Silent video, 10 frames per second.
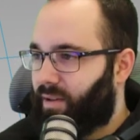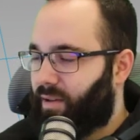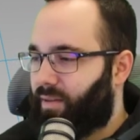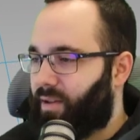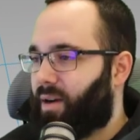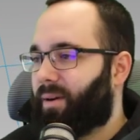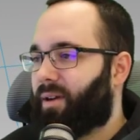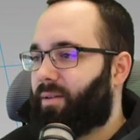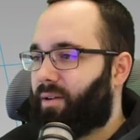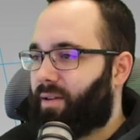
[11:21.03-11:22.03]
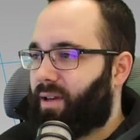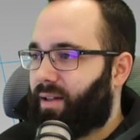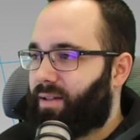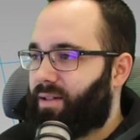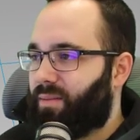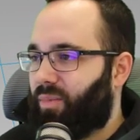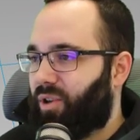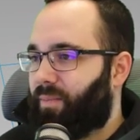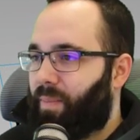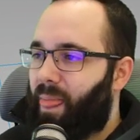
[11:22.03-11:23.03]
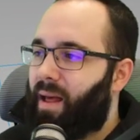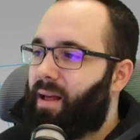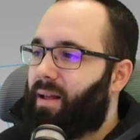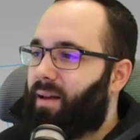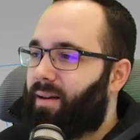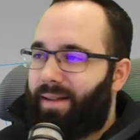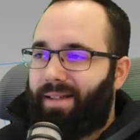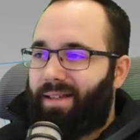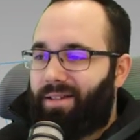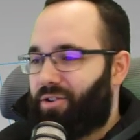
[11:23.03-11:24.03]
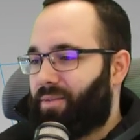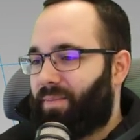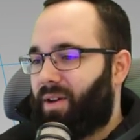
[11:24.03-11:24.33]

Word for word: There we go. Okay, let's use blue. It's easier.